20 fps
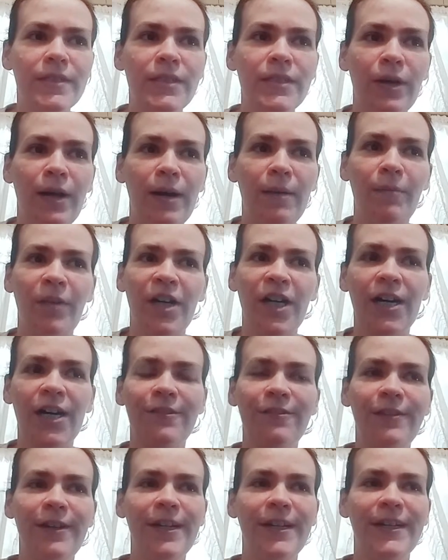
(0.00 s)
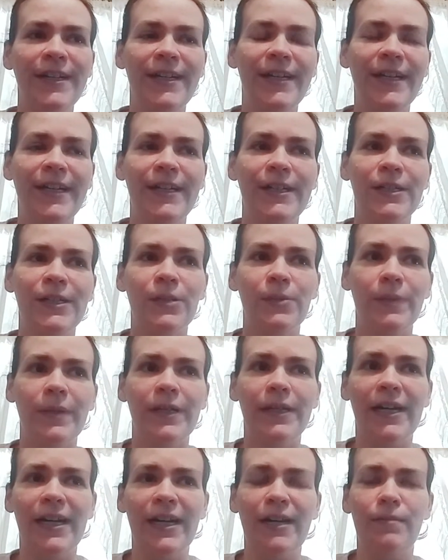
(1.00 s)
So I'm recovering in here
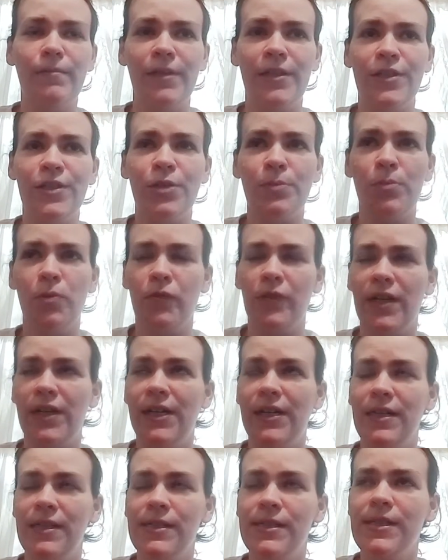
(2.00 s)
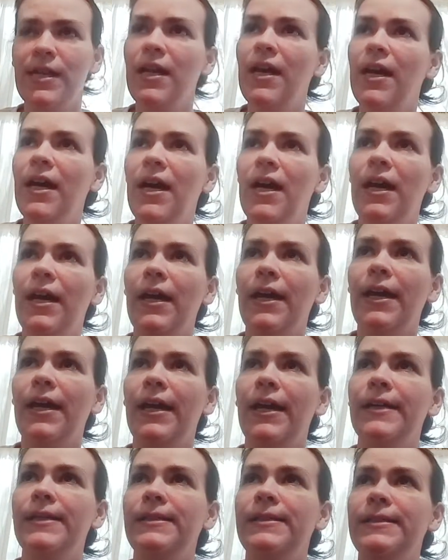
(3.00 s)
where I can be supervised,
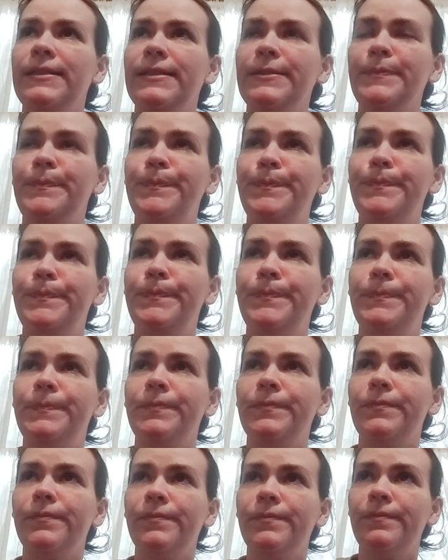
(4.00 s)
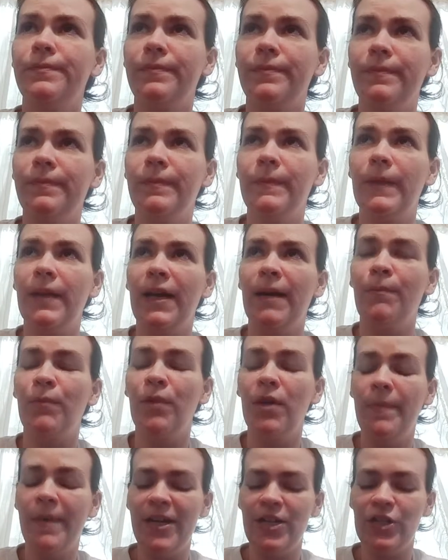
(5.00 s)
and I'm
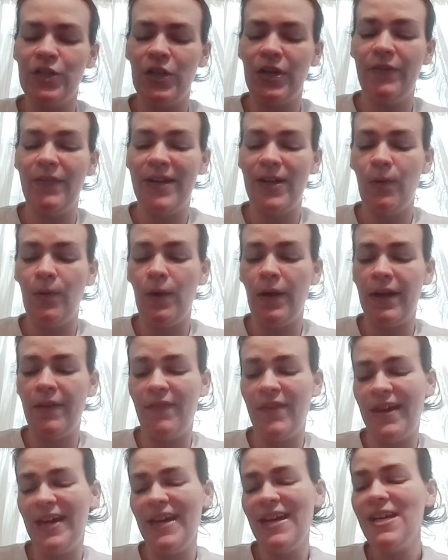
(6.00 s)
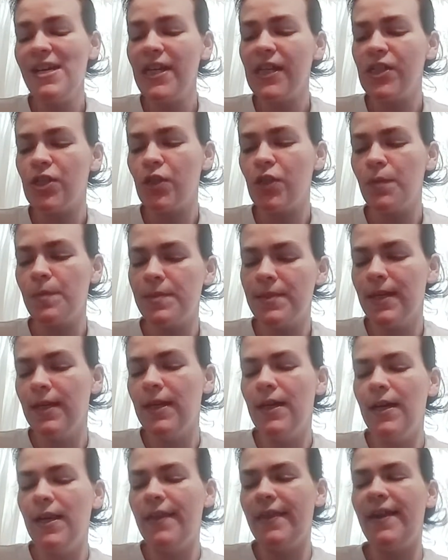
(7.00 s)
gonna make sure if I get any dupes,
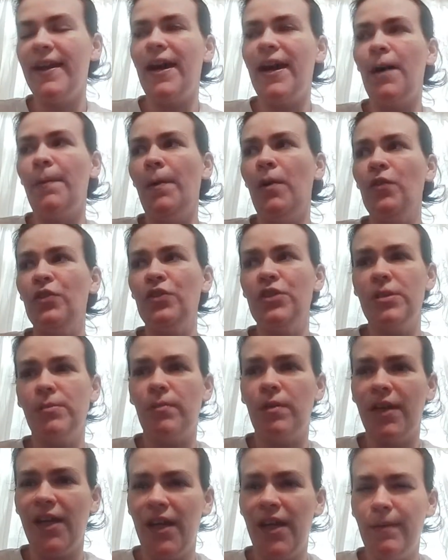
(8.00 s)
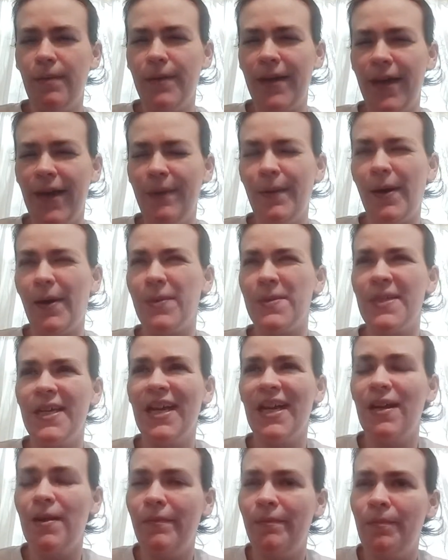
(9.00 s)
then I'll post them on eBay. I was
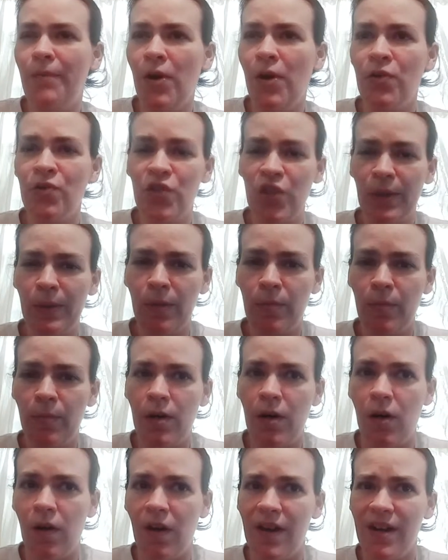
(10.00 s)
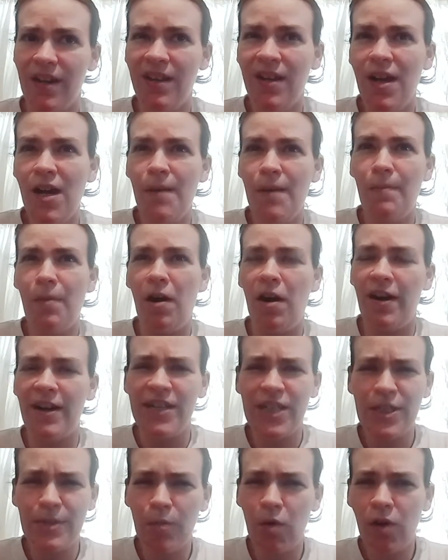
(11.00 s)
thinking of posting them on
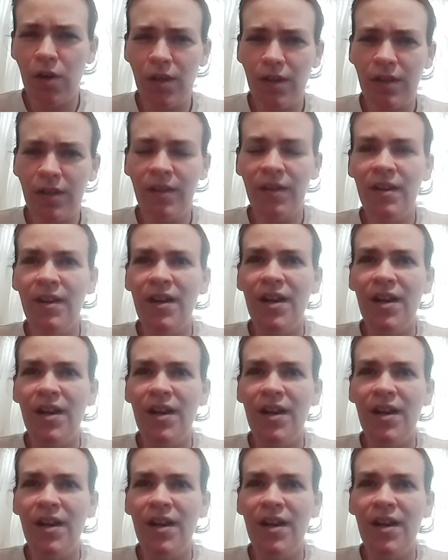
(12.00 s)
Poshmark,